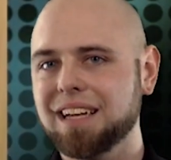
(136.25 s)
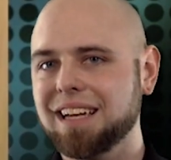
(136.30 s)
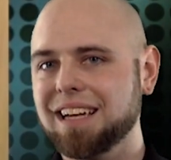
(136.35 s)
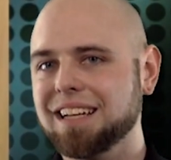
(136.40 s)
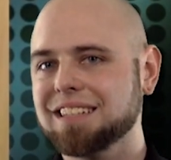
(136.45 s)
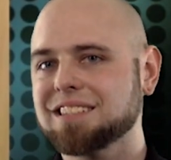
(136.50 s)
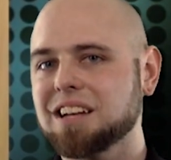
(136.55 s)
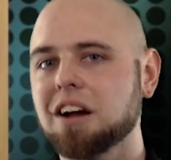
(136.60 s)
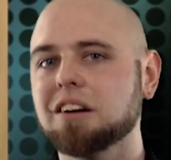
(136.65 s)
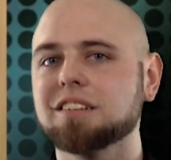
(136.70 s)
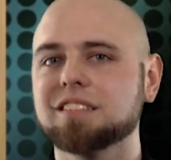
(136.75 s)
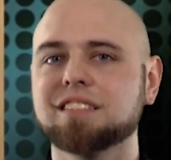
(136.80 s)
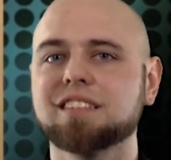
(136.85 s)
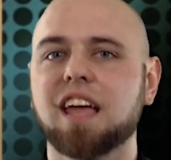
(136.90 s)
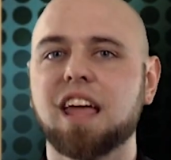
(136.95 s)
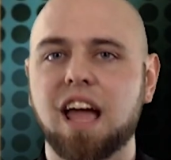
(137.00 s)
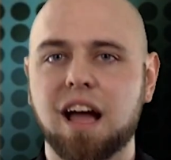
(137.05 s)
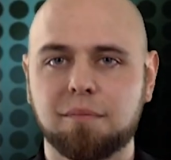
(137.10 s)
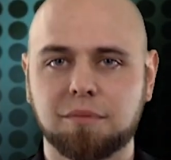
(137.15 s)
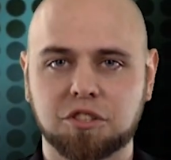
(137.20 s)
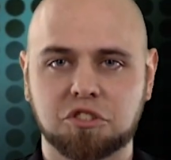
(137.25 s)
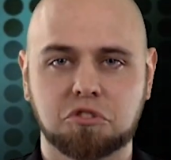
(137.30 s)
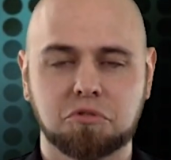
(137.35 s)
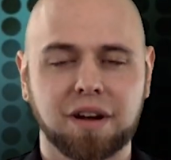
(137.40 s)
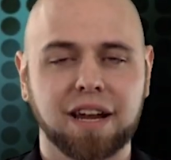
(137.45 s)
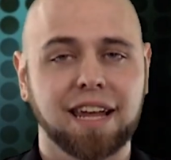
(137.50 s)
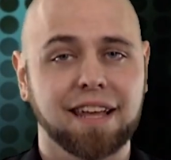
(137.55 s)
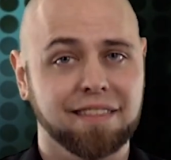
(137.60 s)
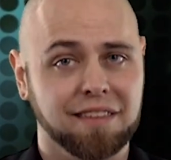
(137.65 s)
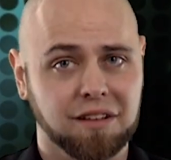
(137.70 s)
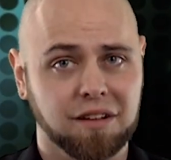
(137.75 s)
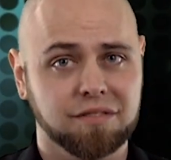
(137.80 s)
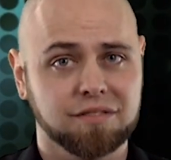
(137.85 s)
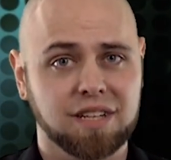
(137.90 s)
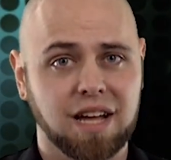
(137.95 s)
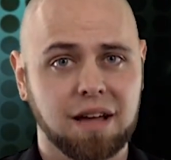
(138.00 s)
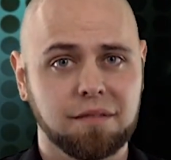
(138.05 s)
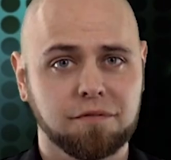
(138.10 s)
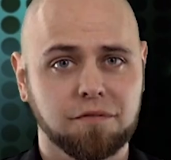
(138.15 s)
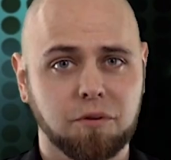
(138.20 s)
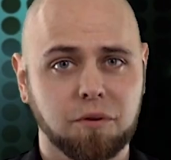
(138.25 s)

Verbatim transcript: it's hard to say how much drinking they'll have time